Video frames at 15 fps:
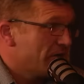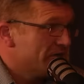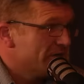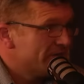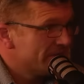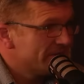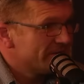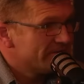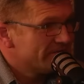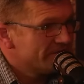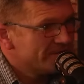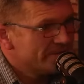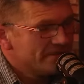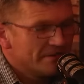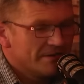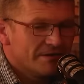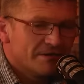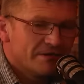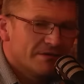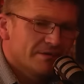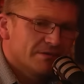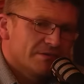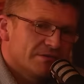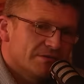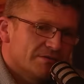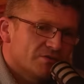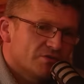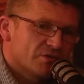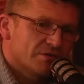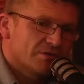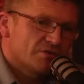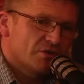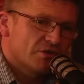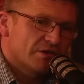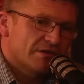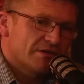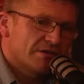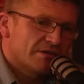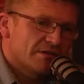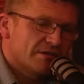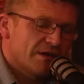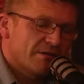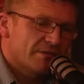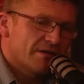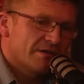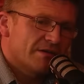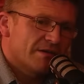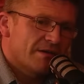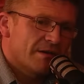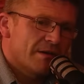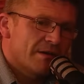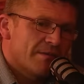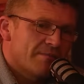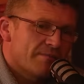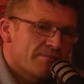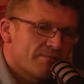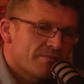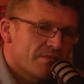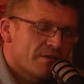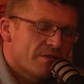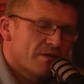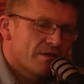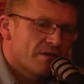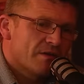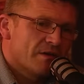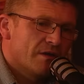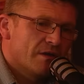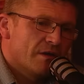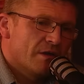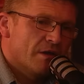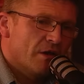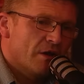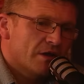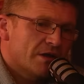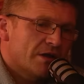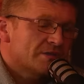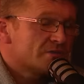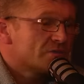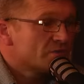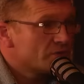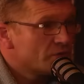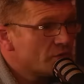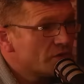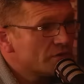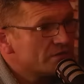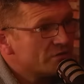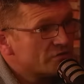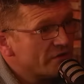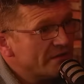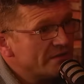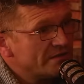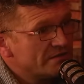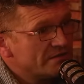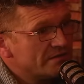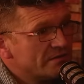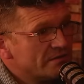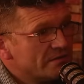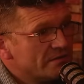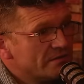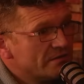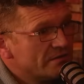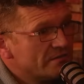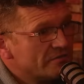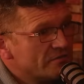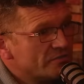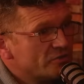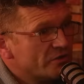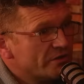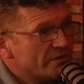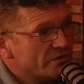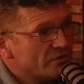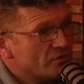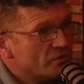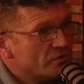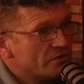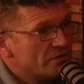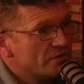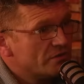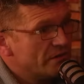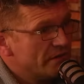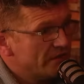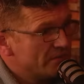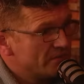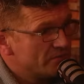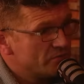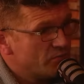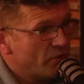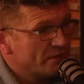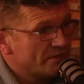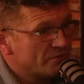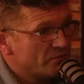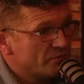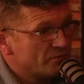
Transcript: all right. So I tried it, Tommy. Um, I got so stressed from yeah. trying to do the, this was one